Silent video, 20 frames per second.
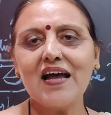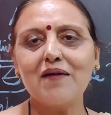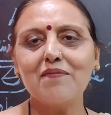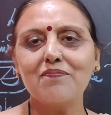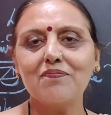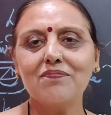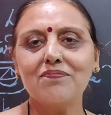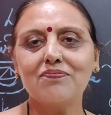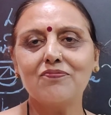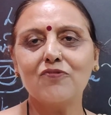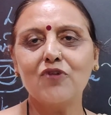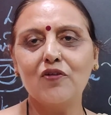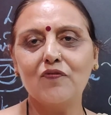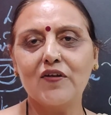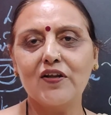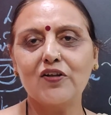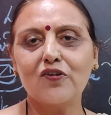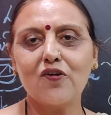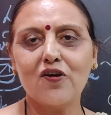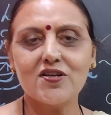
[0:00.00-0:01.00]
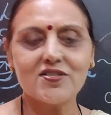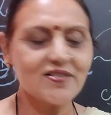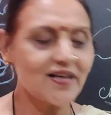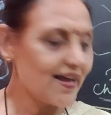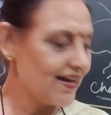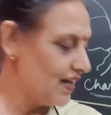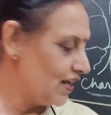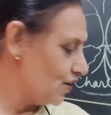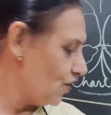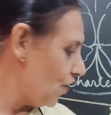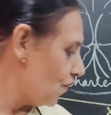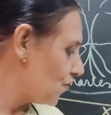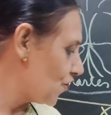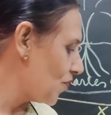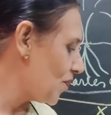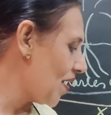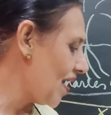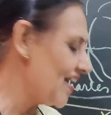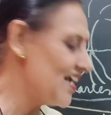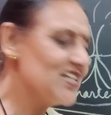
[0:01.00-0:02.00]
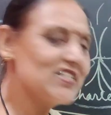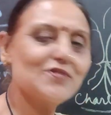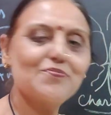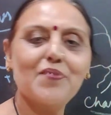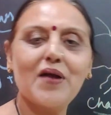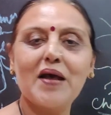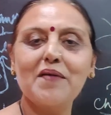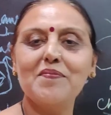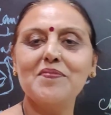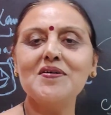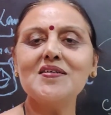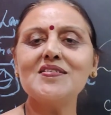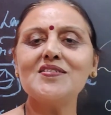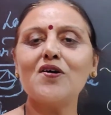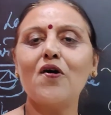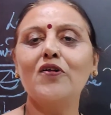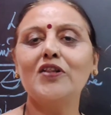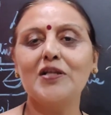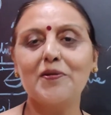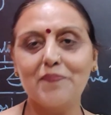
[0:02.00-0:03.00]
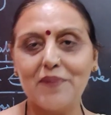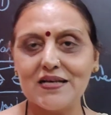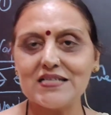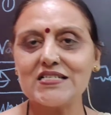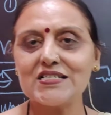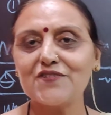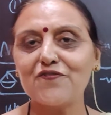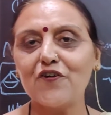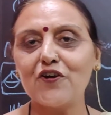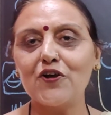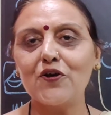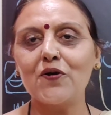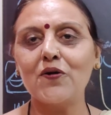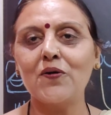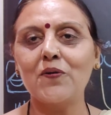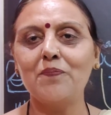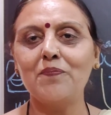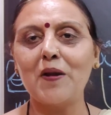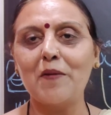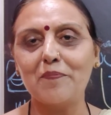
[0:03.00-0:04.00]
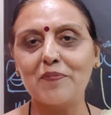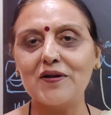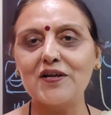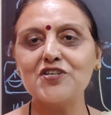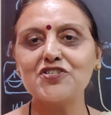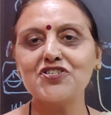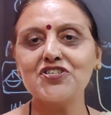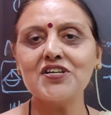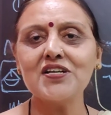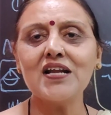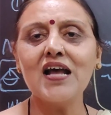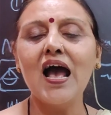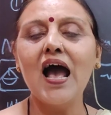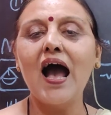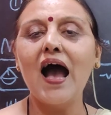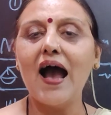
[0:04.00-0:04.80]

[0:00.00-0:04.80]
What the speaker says: I'm Kulwant Kaur signing off from IASPrimers. All the best for your preparation.